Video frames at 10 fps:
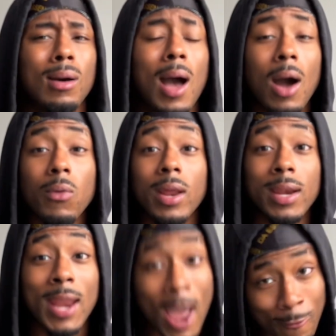I would
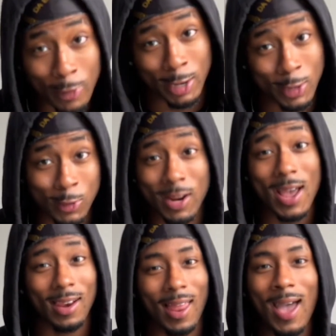never do
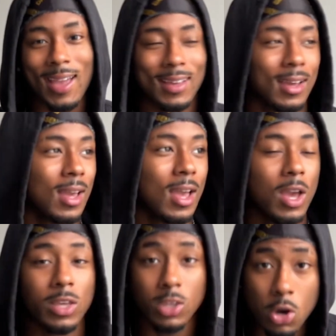that. Like,
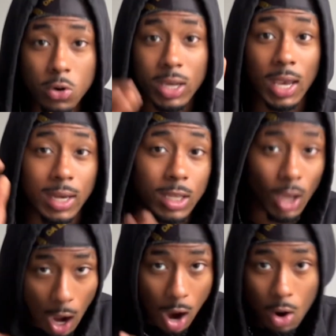you can
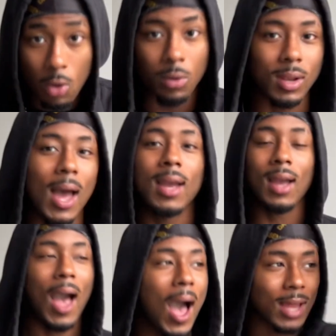go.
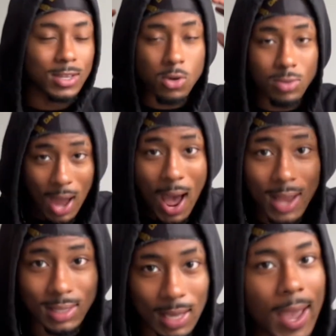Like, I do
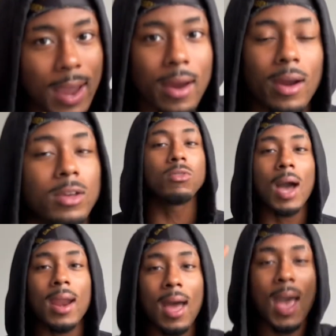not care. You
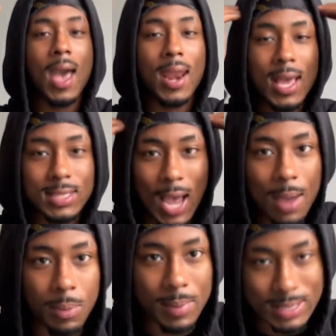gotta have that
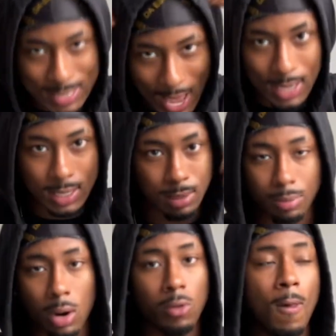type of mentality,
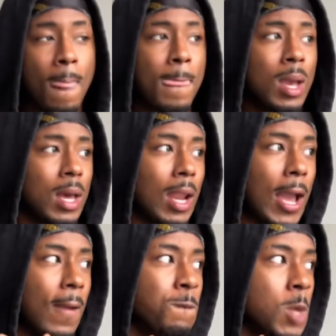bro.
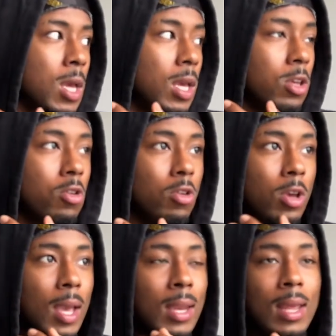Like,
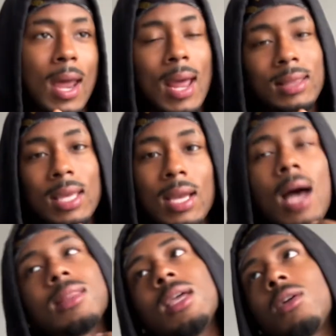and I
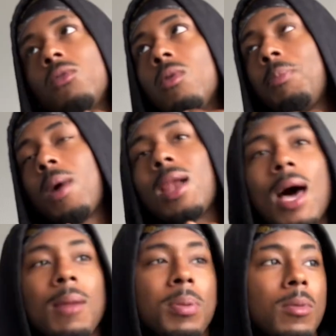think what a
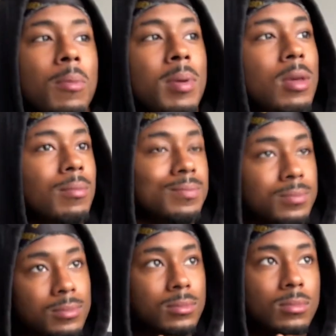lot of people be
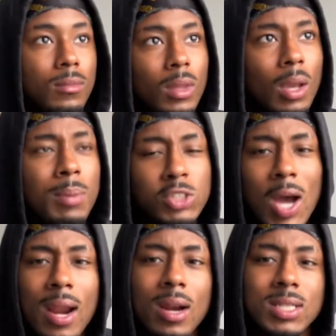
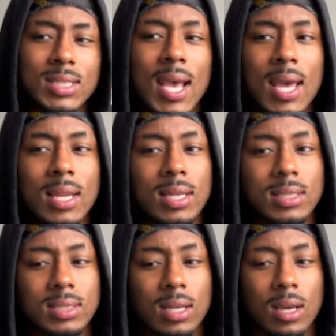trying to understand is,